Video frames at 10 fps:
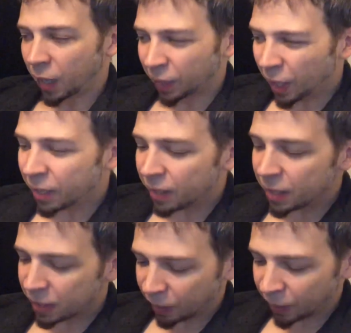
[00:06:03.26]
I like
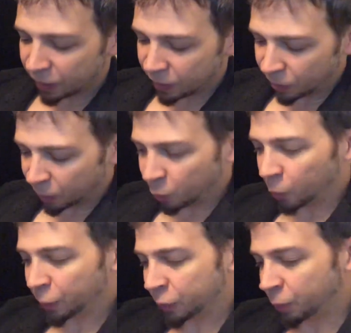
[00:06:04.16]
these. I like the Dark
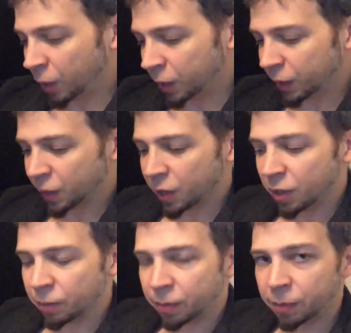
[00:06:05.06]
Horse runs
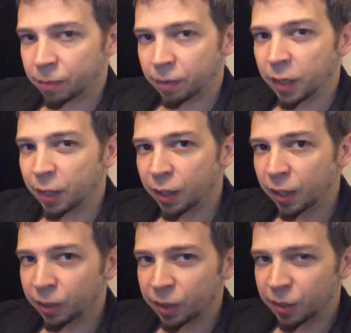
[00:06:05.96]
of
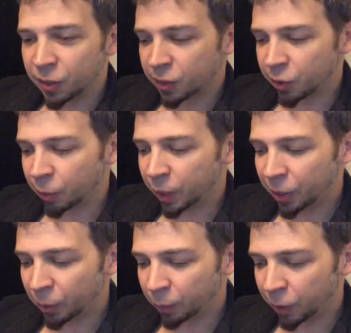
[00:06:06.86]
Aliens,
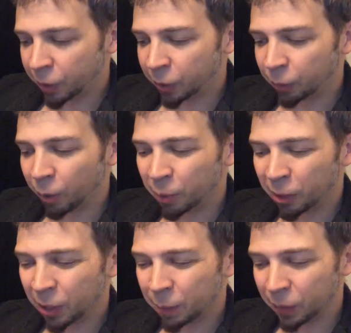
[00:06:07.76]
Terminator, Predator,
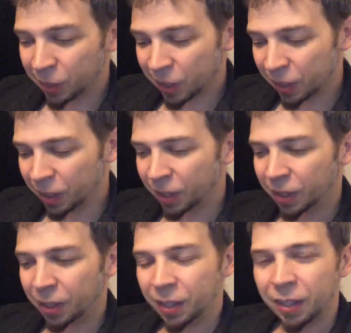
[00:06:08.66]
RoboCop, those kind of
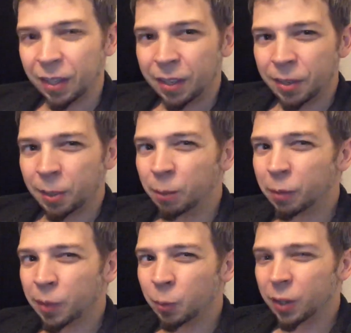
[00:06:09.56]
the
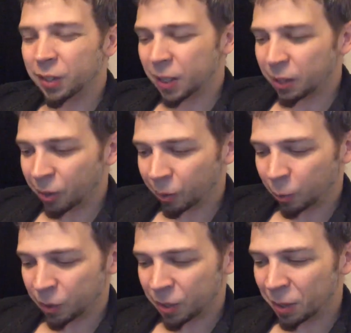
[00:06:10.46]
movie ones that Dark
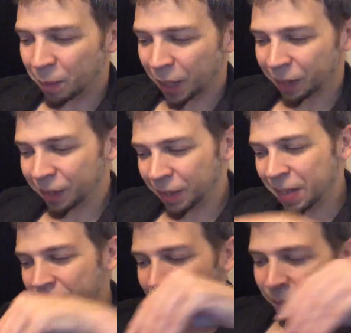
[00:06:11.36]
Horse did back in the
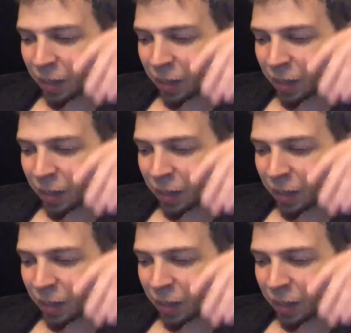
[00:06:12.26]
day.